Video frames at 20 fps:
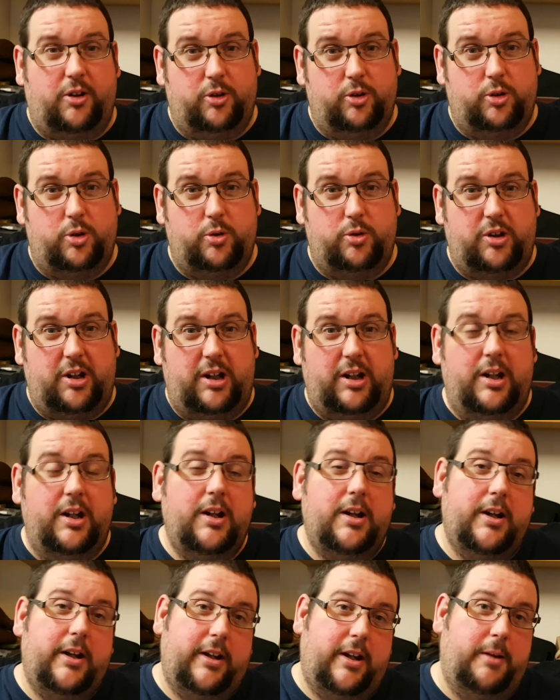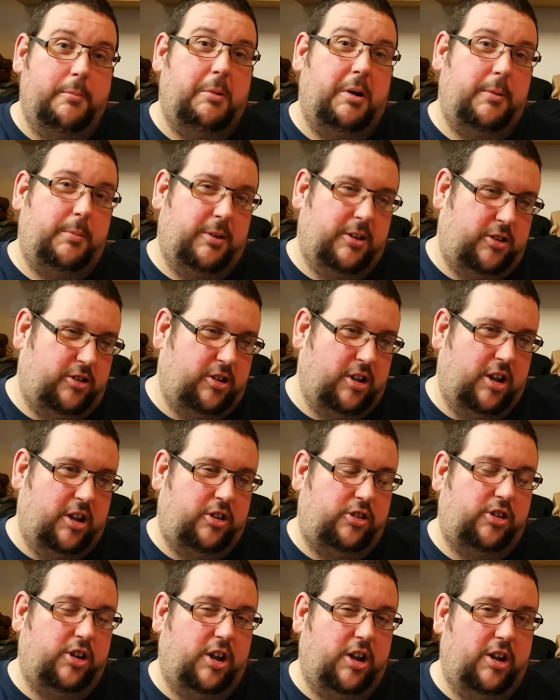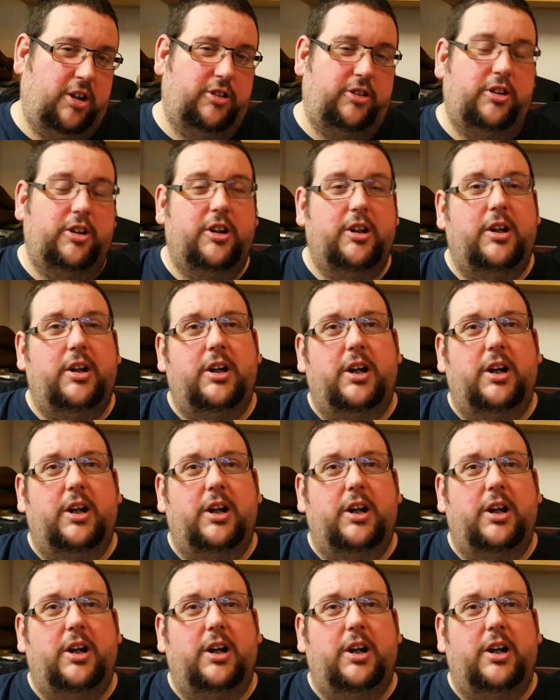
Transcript: consoles in. There might be a surcharge.